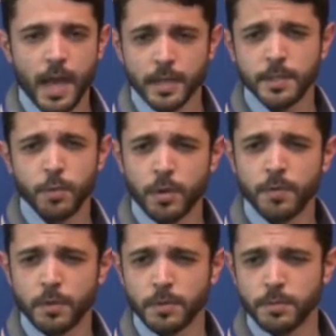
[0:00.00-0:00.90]
And it's one
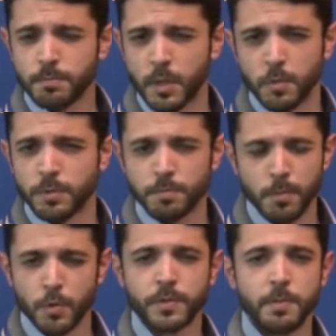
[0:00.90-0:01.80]
of those, those
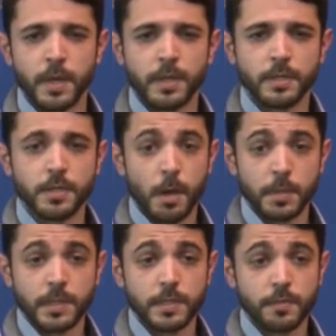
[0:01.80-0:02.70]
most debated
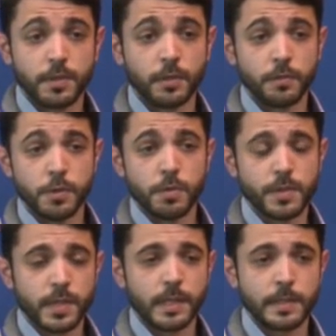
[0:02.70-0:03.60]
topics in the field of
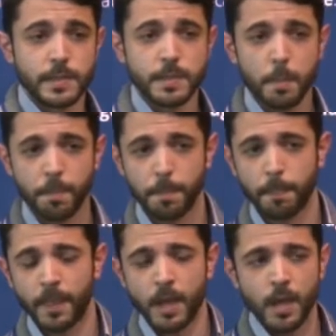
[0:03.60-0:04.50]
neuroscience.
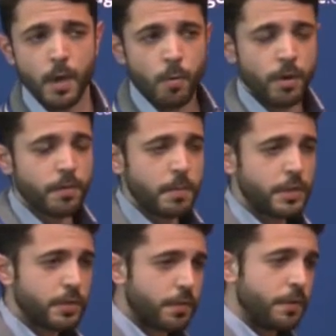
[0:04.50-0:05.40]
One of the
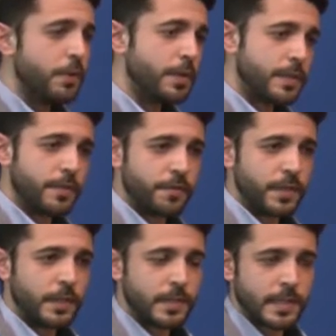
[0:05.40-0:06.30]
major theories in the
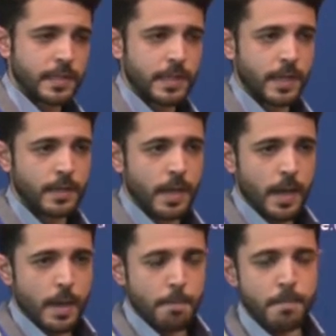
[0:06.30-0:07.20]
field says that
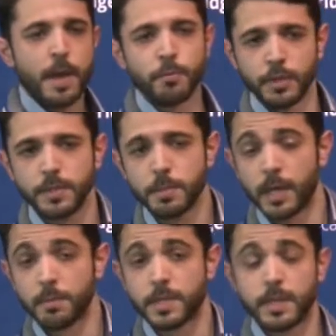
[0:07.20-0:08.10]
memories
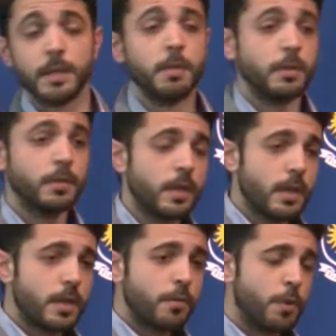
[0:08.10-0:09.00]
become stable
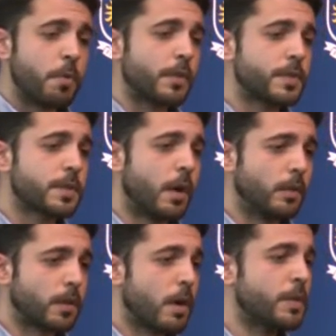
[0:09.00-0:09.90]
through a process
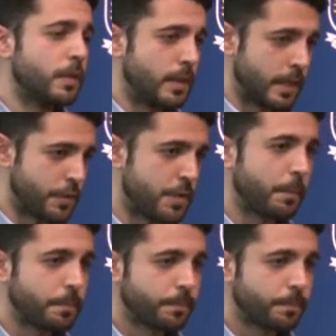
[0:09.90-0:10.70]
called consolidation.